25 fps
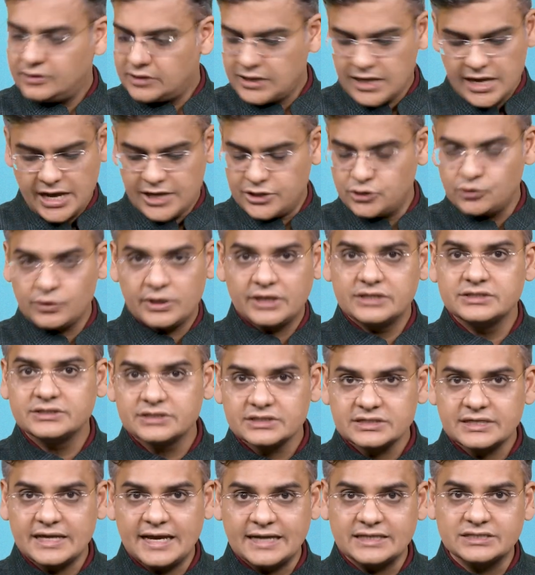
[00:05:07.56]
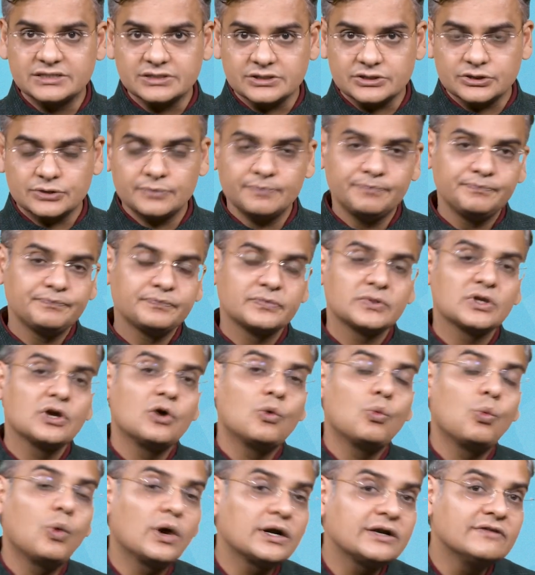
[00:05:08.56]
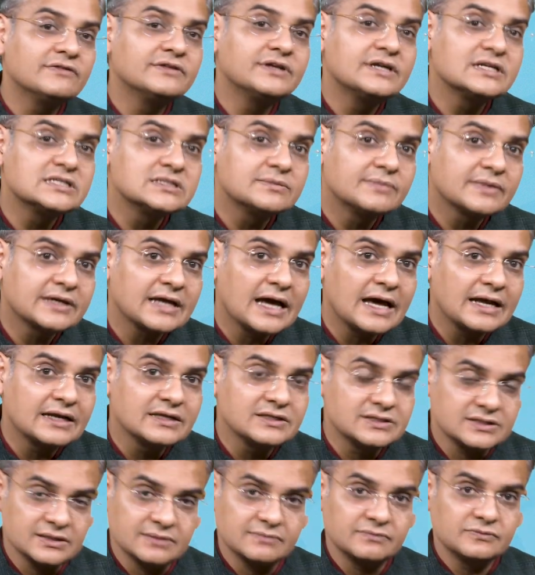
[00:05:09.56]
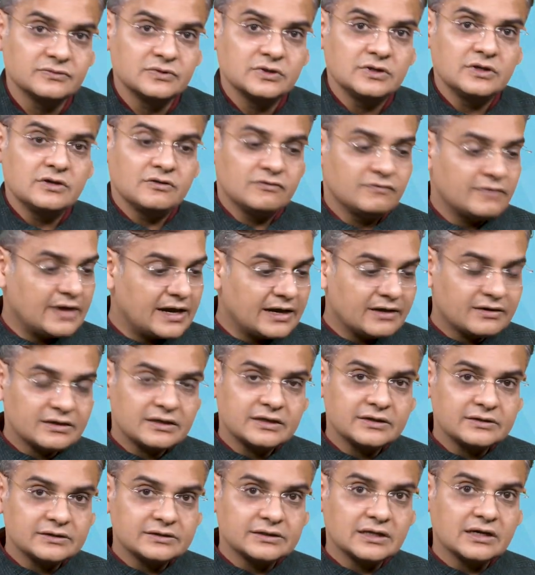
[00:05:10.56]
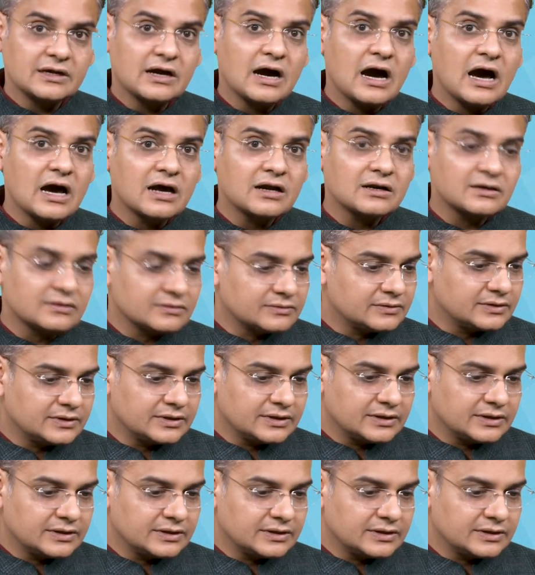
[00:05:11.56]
and you can just exit. What if there is a mechanism where the car